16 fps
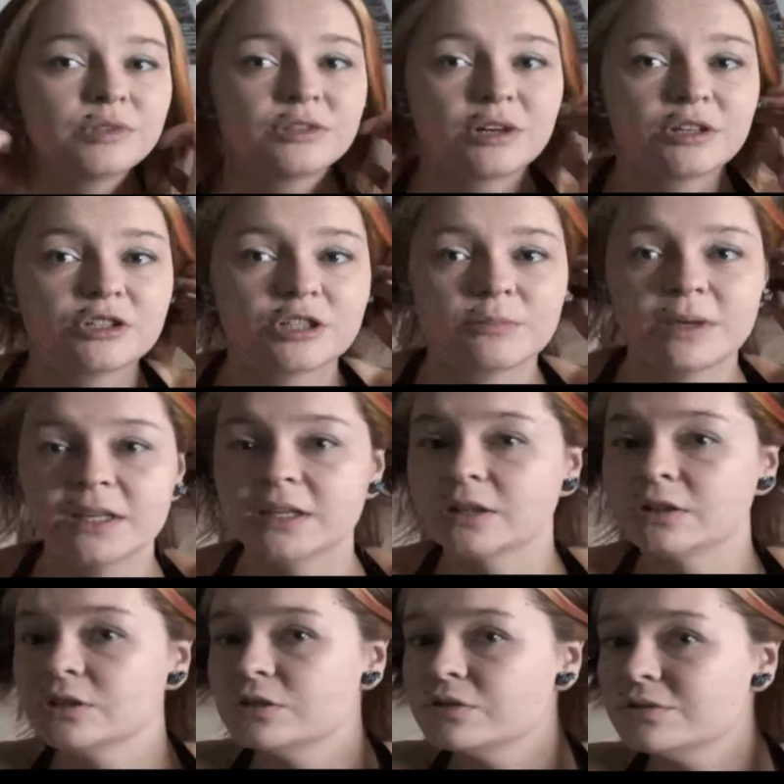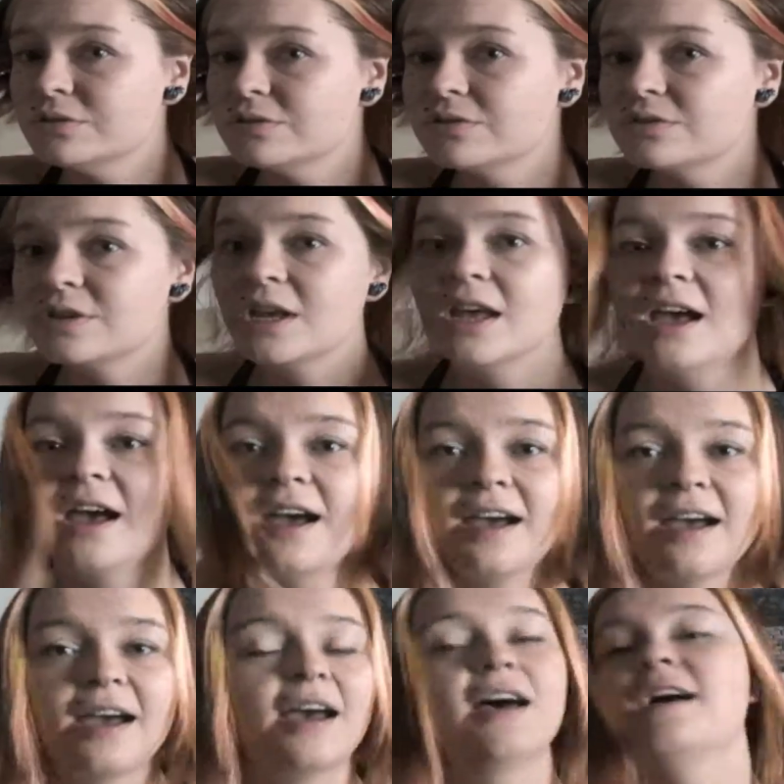Stretching my ears.
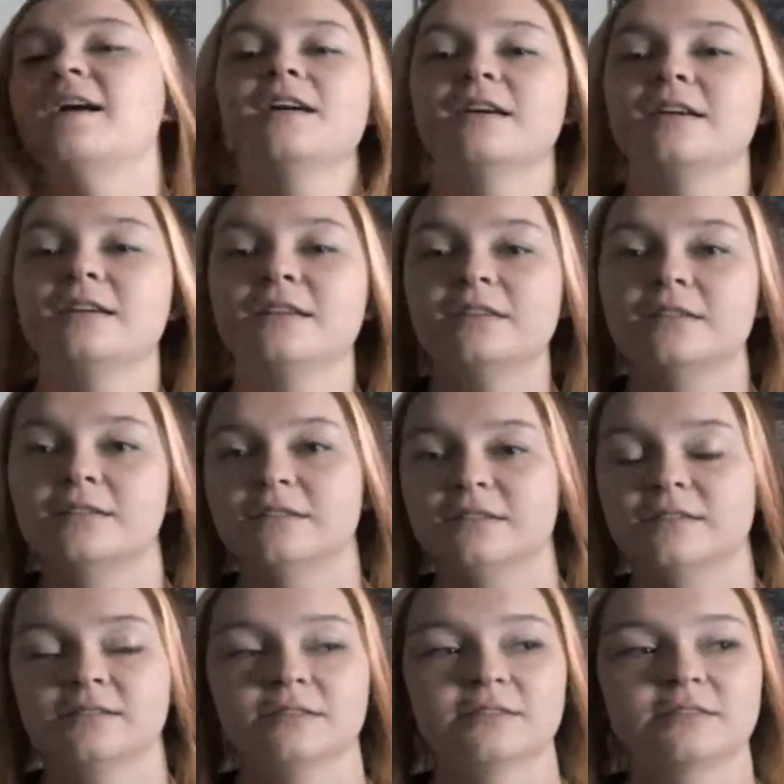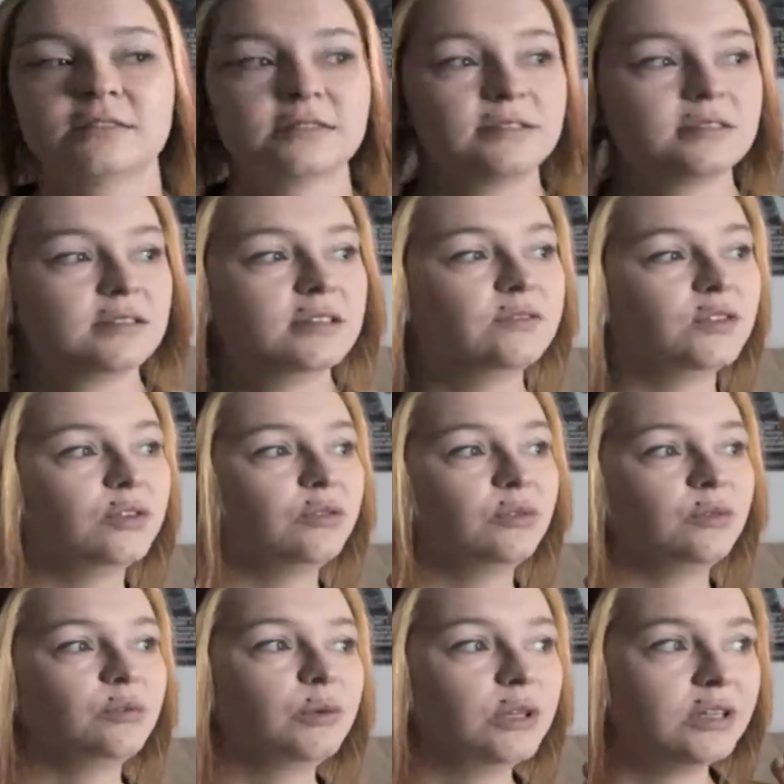And even
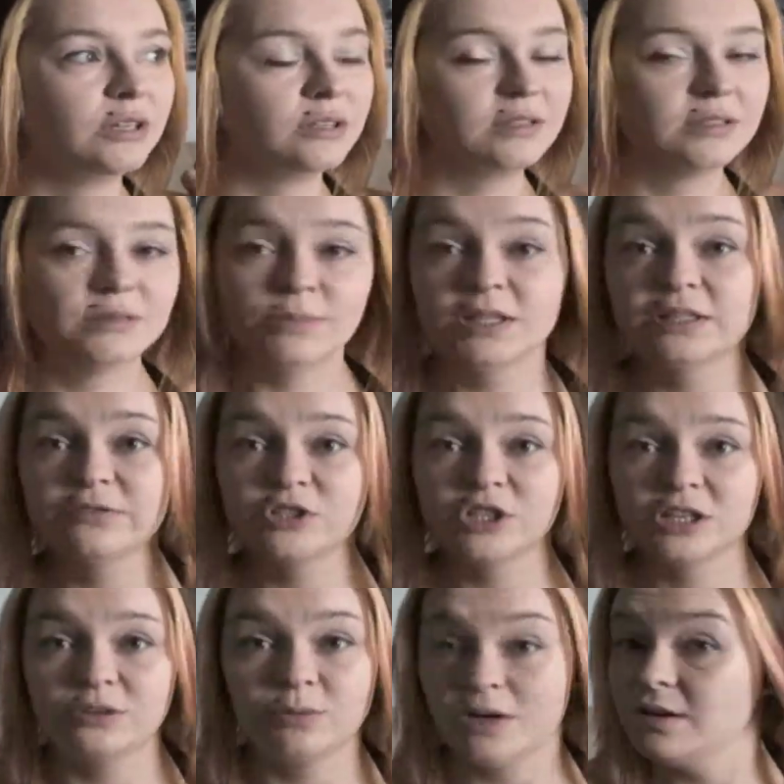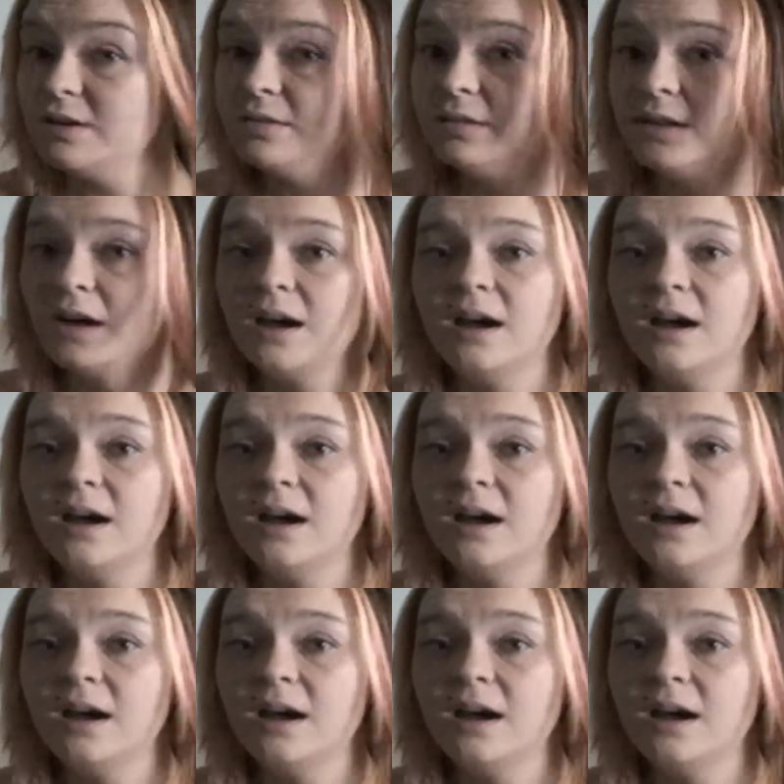though it is the middle of January,